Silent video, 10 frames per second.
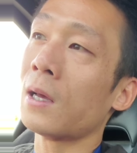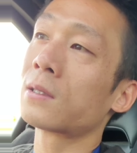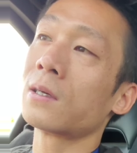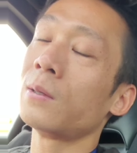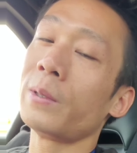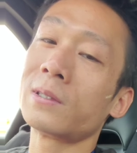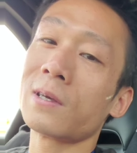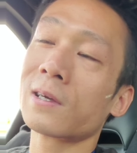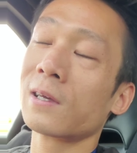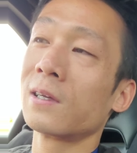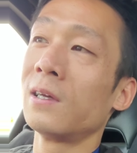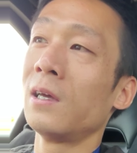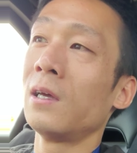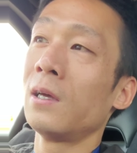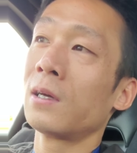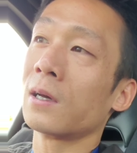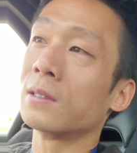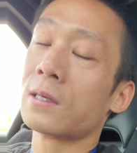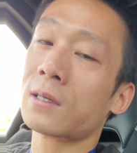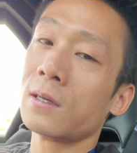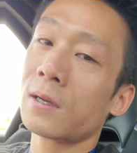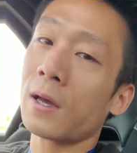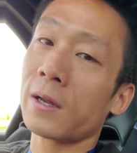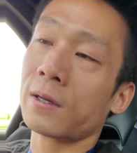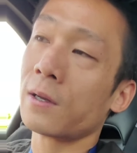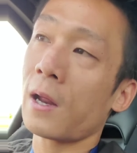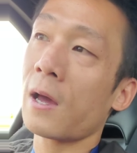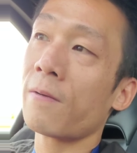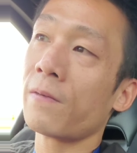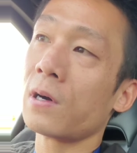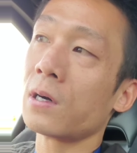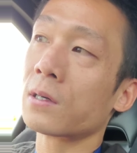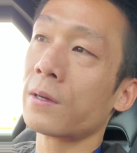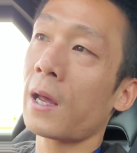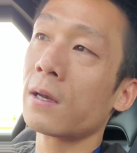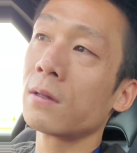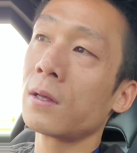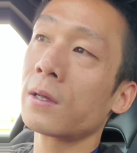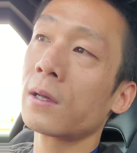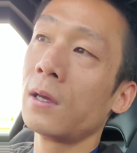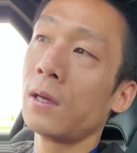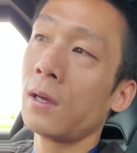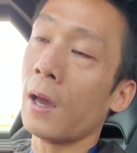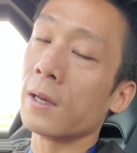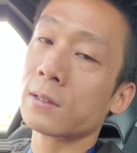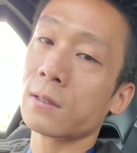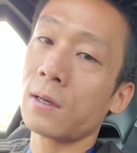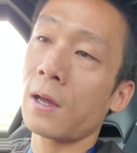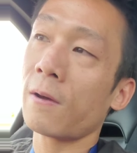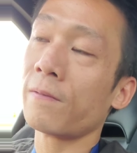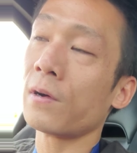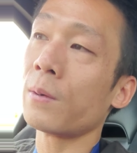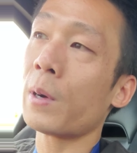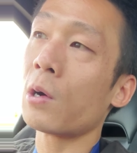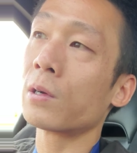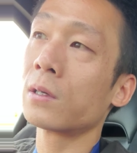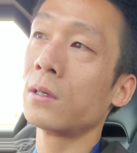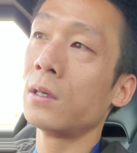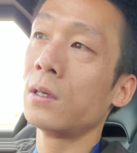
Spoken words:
that's going to be sick. Because it's going to have good handling, and it's going to have power.